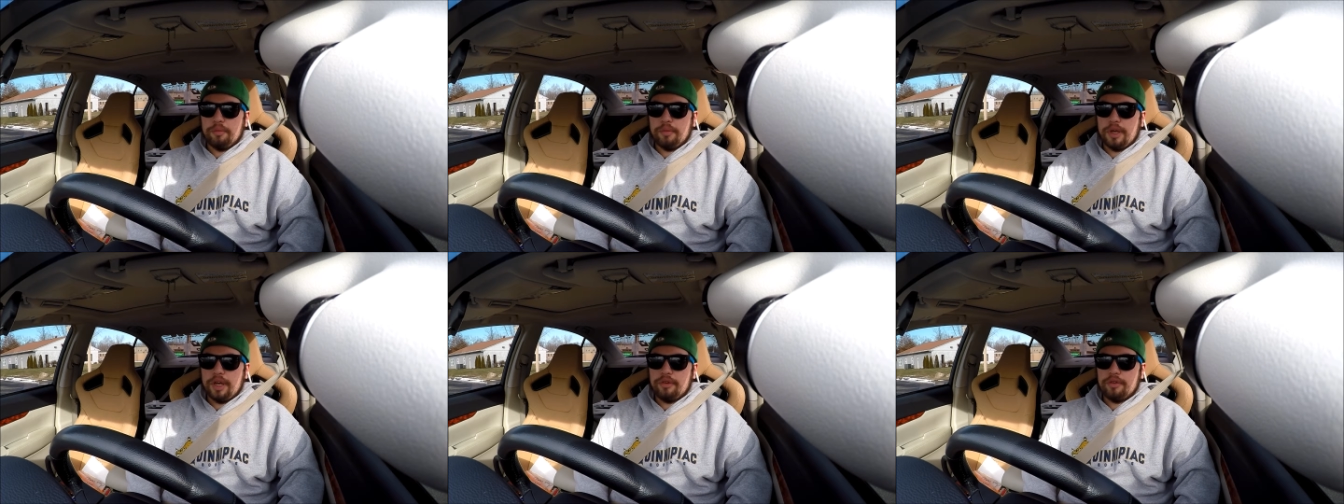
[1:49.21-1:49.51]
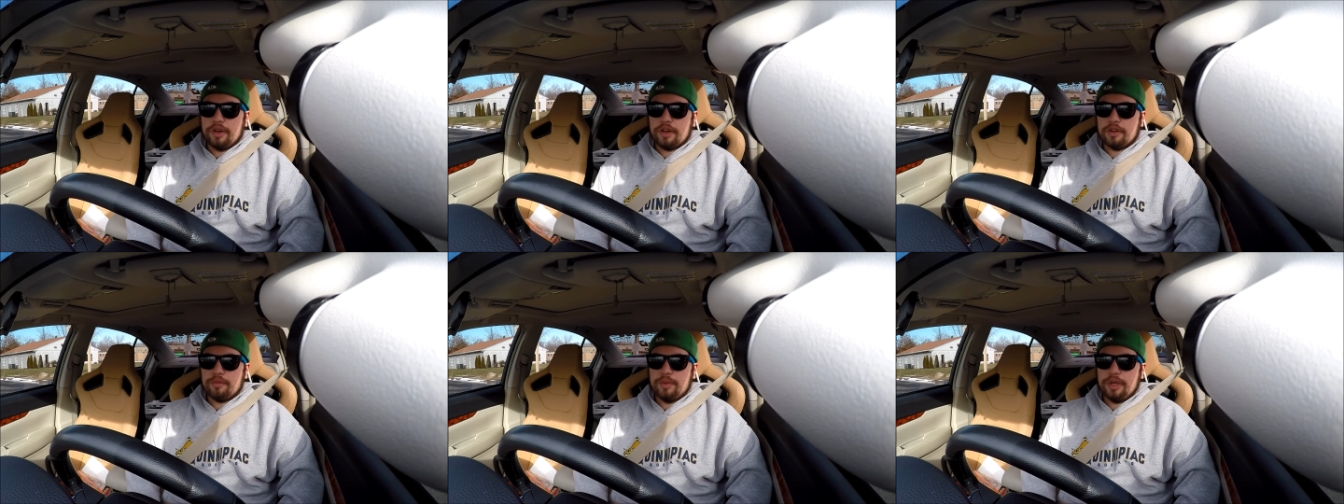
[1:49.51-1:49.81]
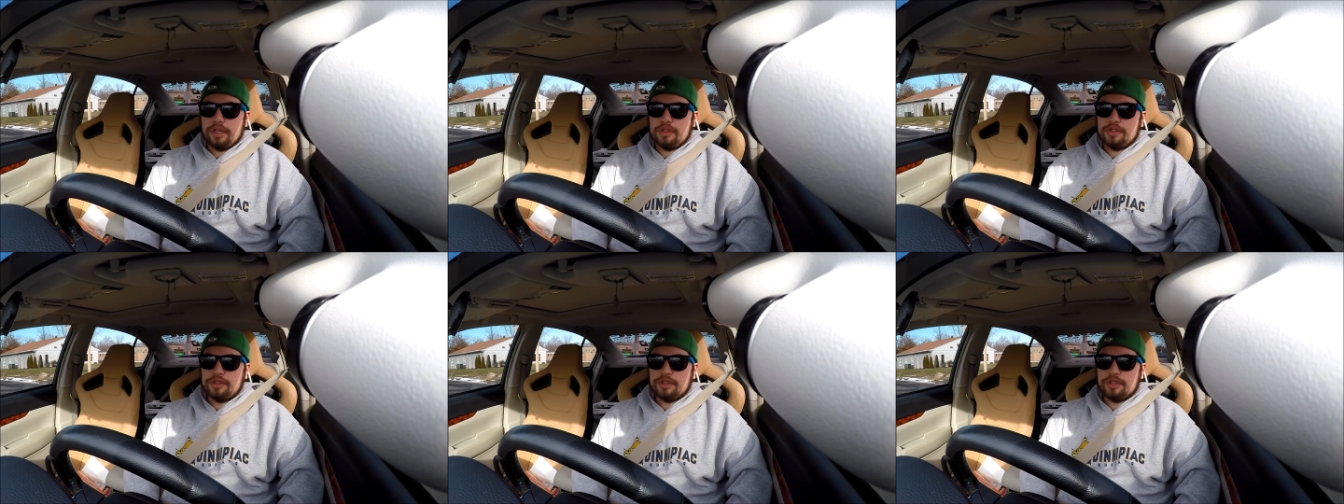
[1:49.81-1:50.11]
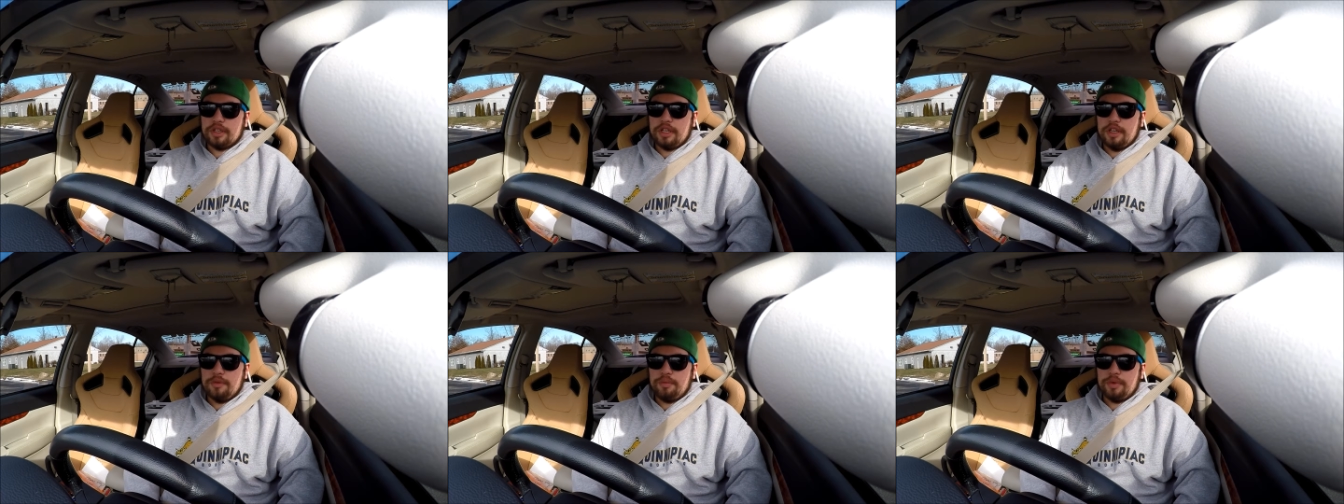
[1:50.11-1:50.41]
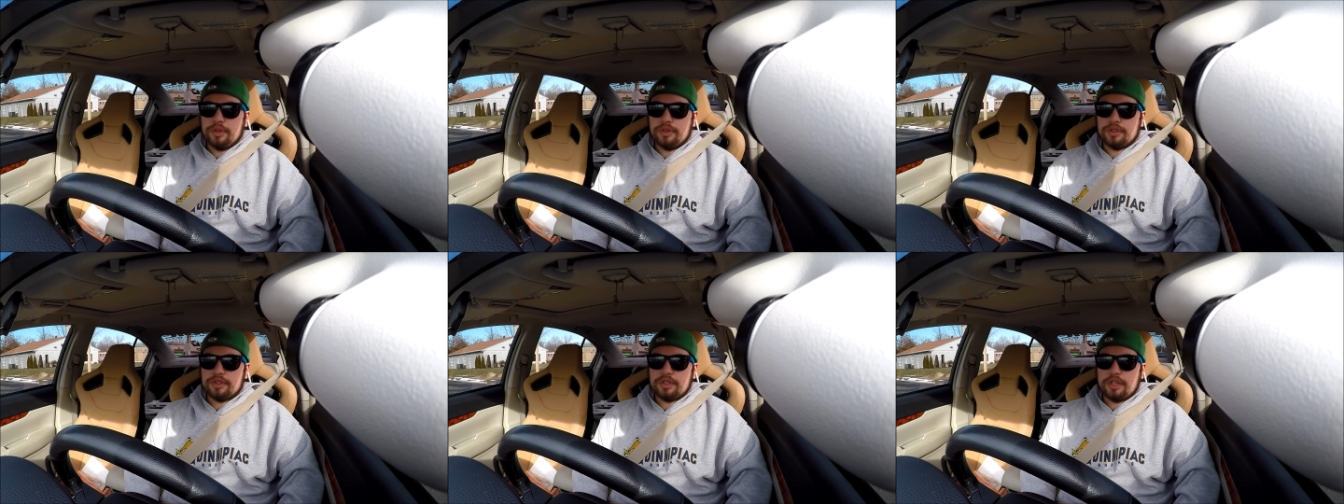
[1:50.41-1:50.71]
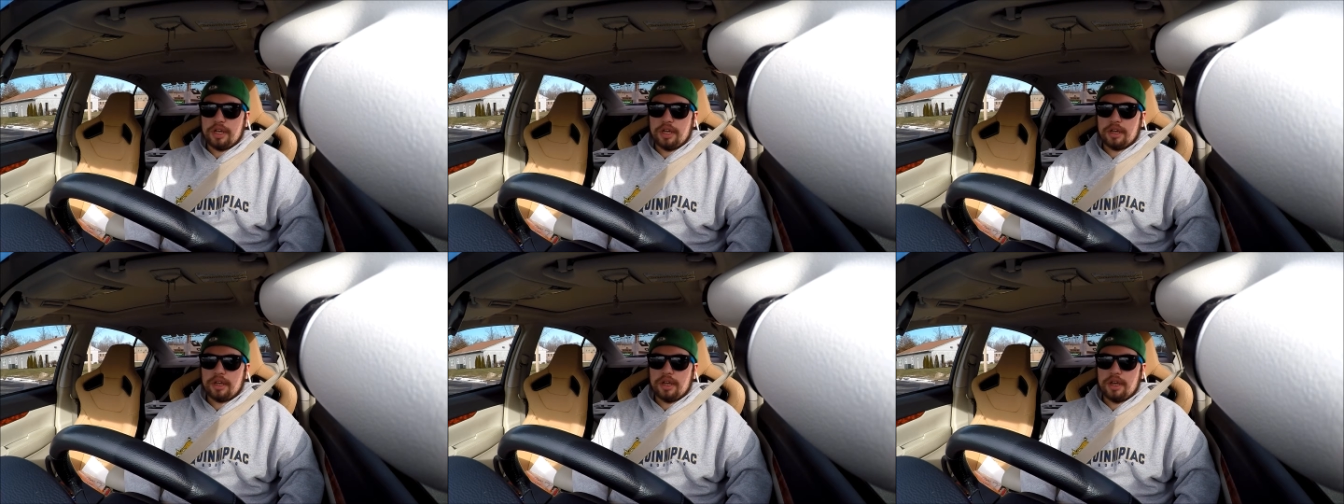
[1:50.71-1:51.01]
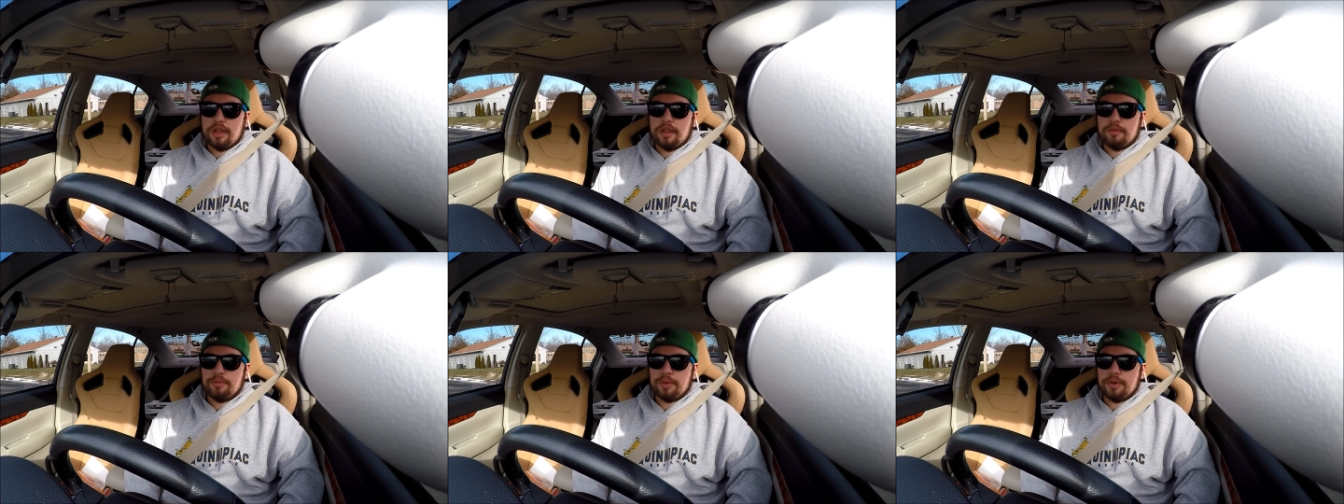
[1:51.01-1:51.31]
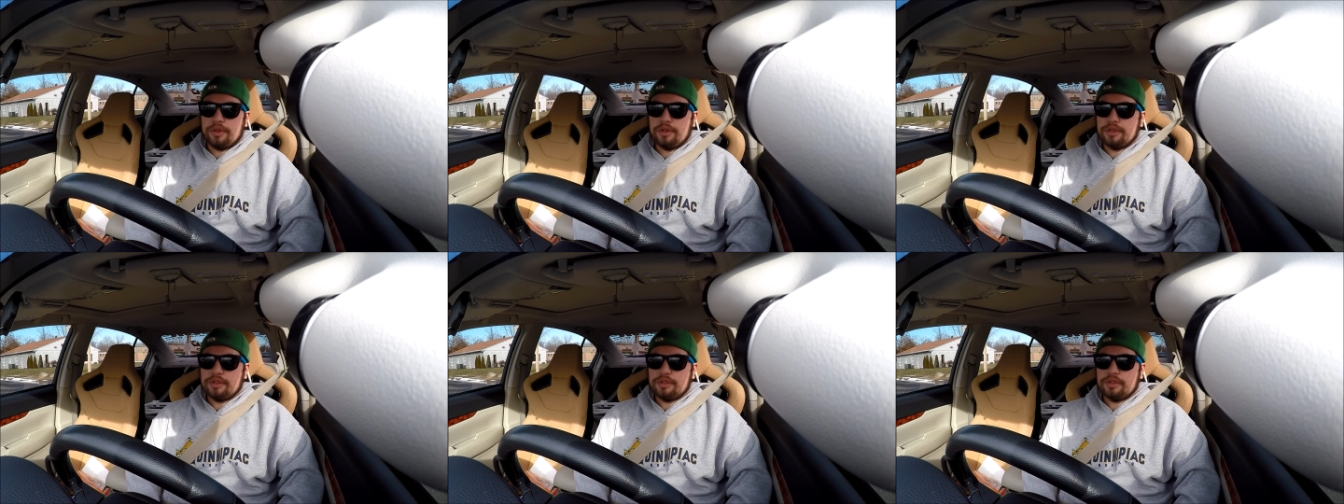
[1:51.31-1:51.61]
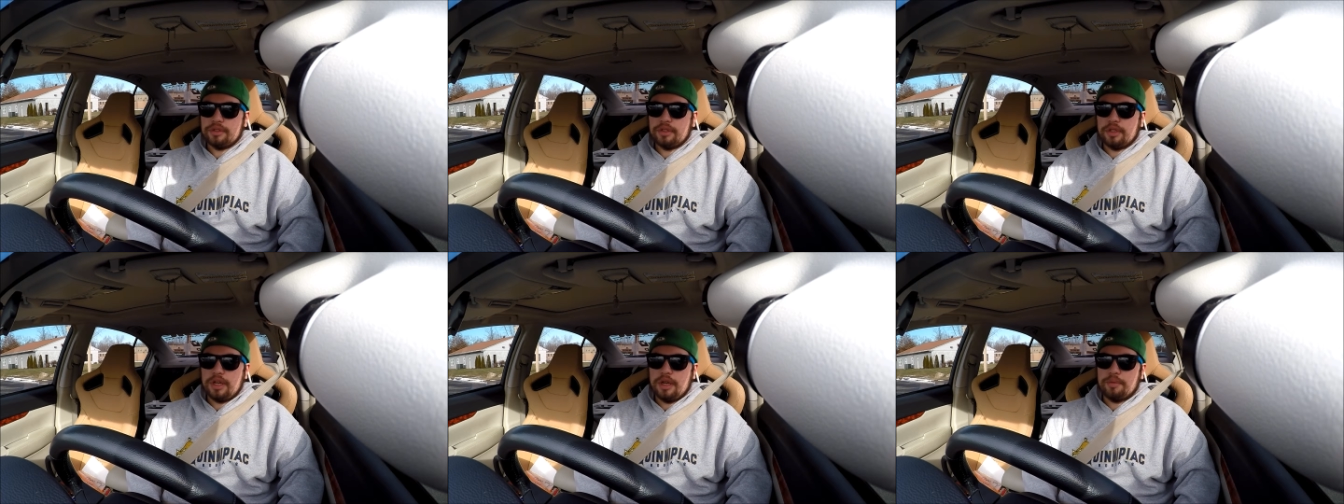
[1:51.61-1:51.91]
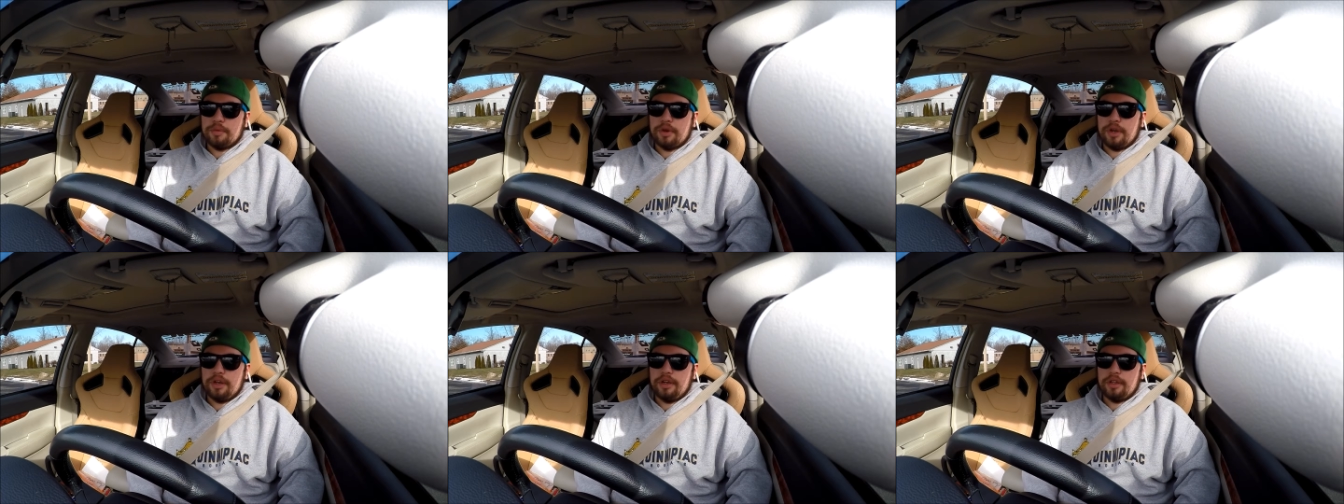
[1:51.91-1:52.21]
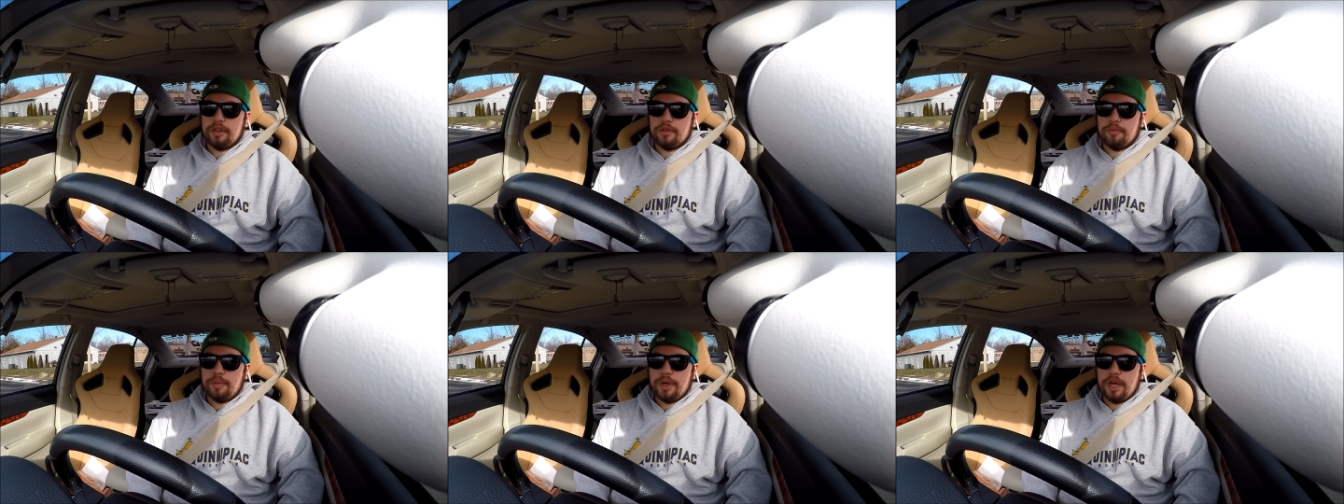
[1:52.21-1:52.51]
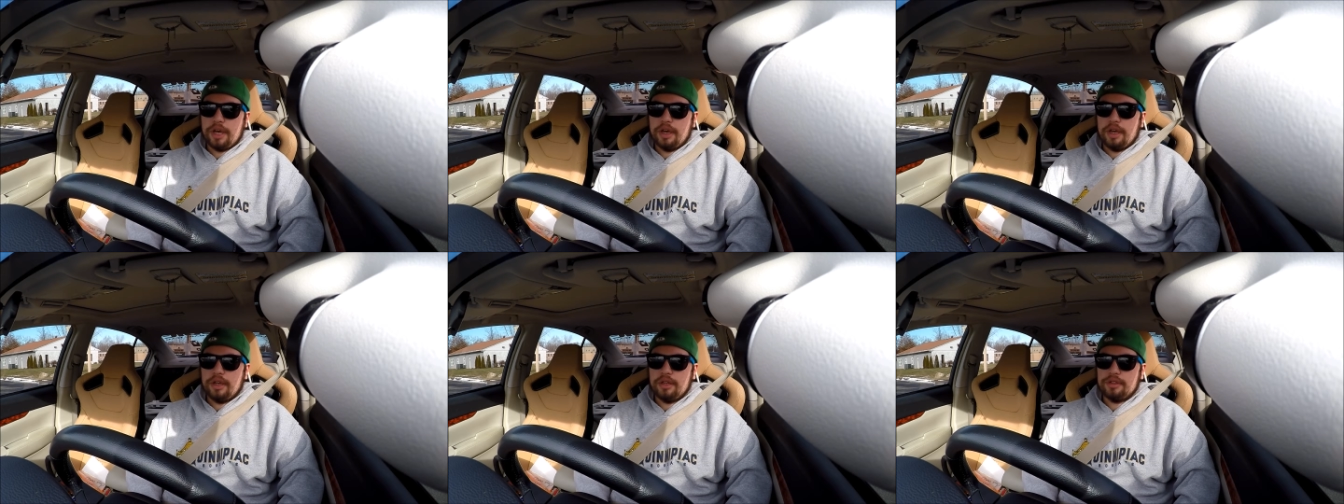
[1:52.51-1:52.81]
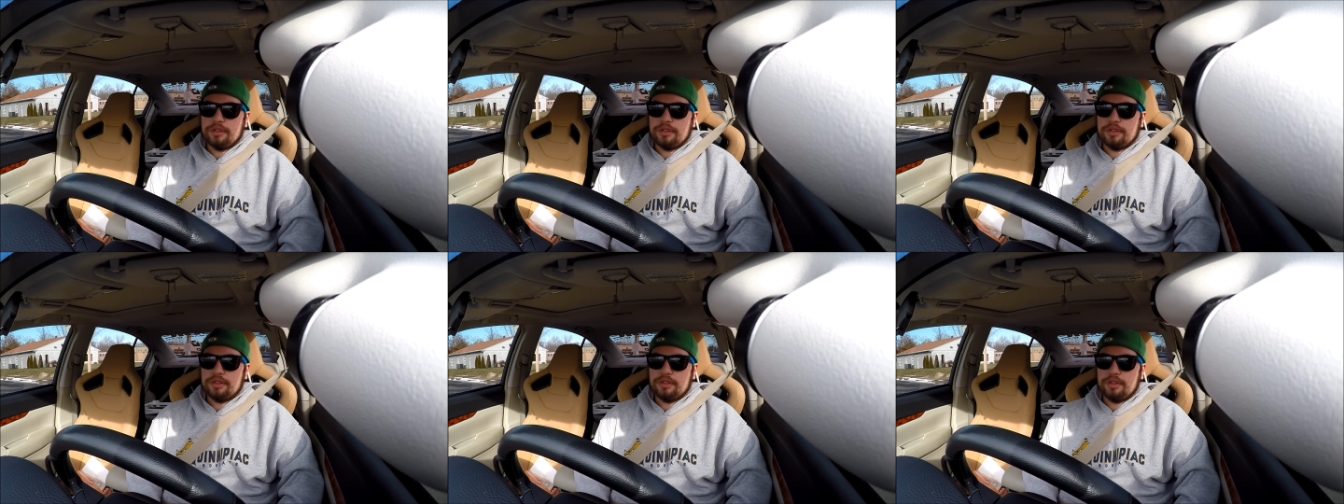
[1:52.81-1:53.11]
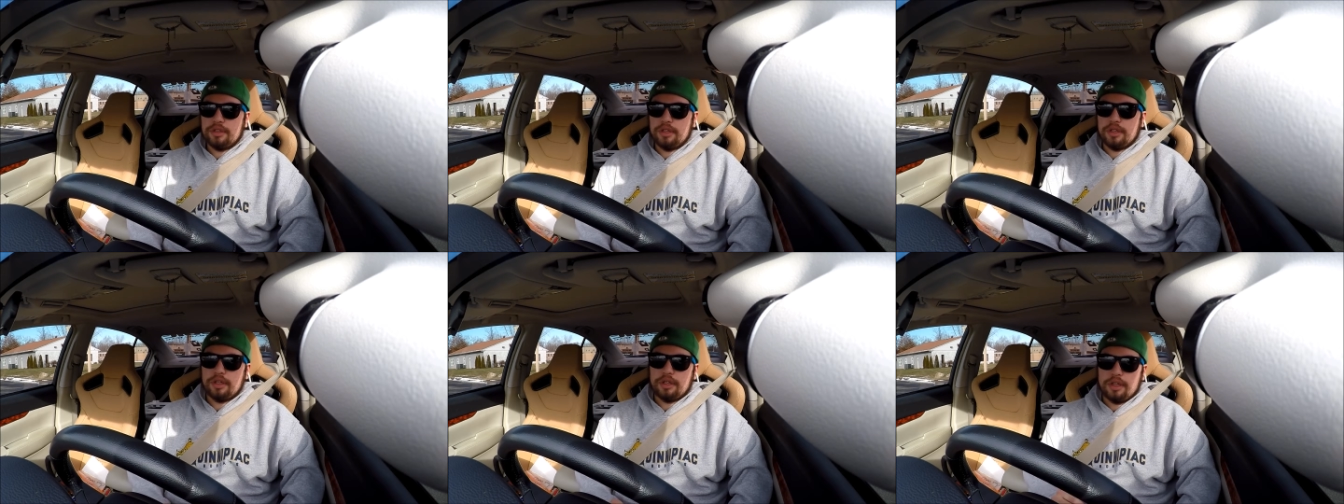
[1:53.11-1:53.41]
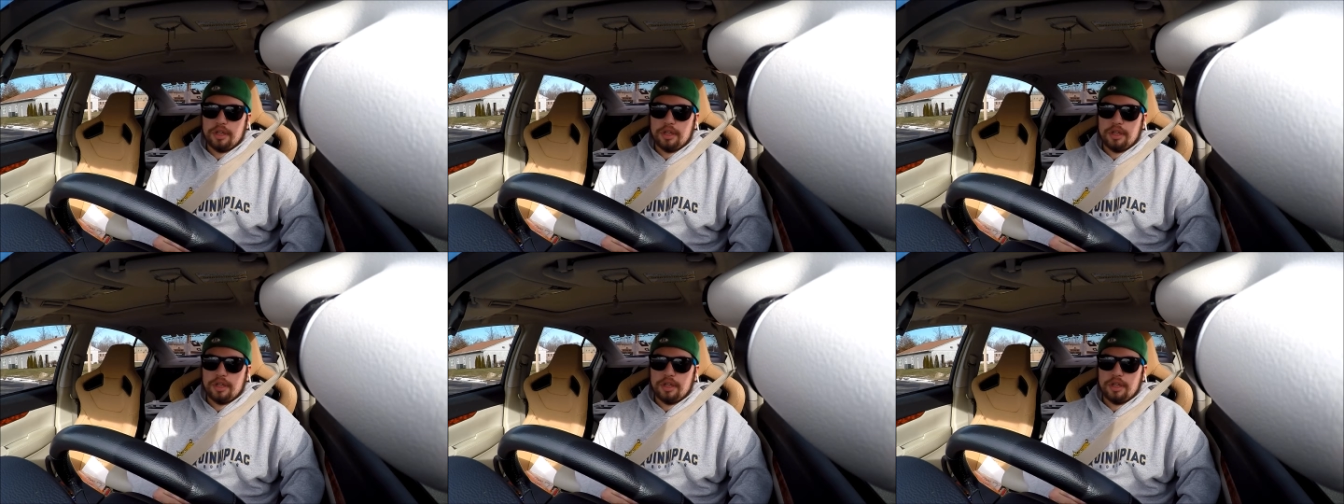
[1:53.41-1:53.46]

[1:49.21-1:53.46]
I'd recommend just keeping your stock calipers, upgrading the pads,